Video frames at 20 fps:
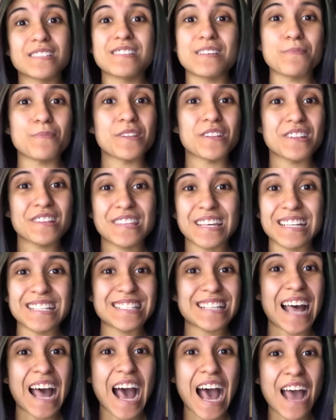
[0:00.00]
some of the
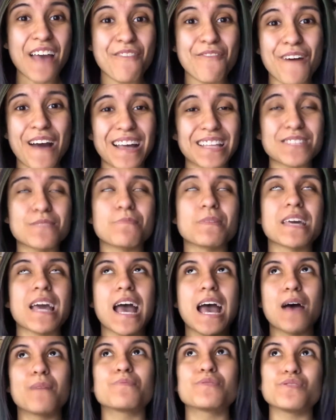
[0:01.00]
things that I find to be
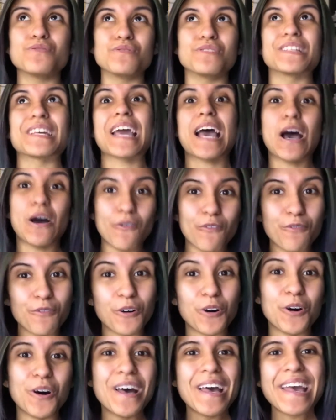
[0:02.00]
absolutely
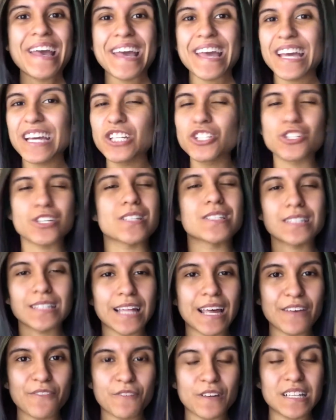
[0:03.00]
helpful in just
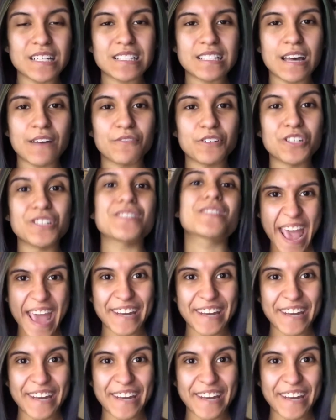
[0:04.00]
life endeavors,